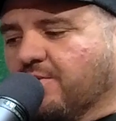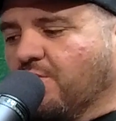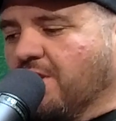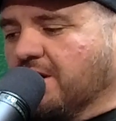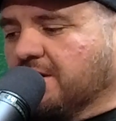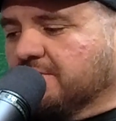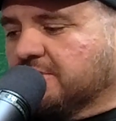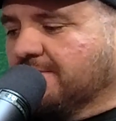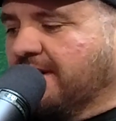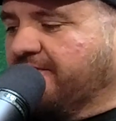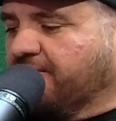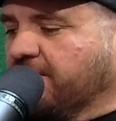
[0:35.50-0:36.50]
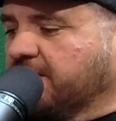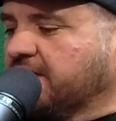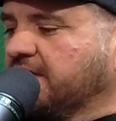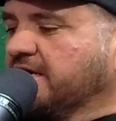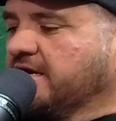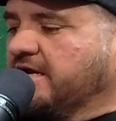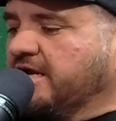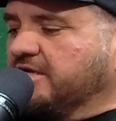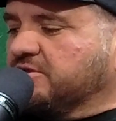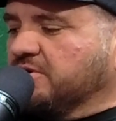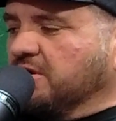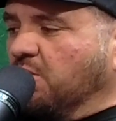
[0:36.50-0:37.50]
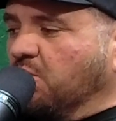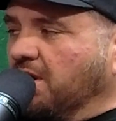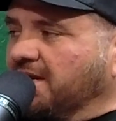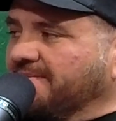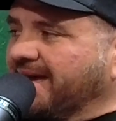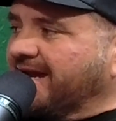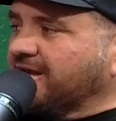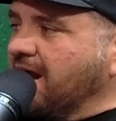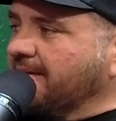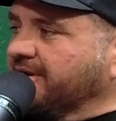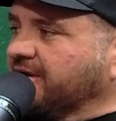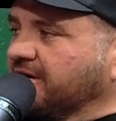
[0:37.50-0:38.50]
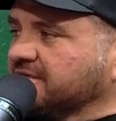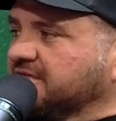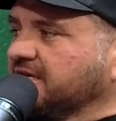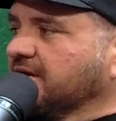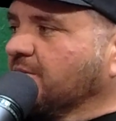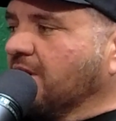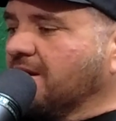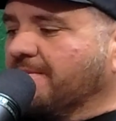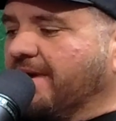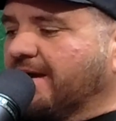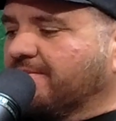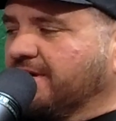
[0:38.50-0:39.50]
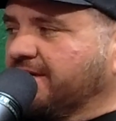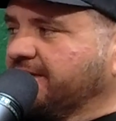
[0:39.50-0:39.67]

welcome to my friend, Israel One Bad Comic Garcia. Welcome back, buddy.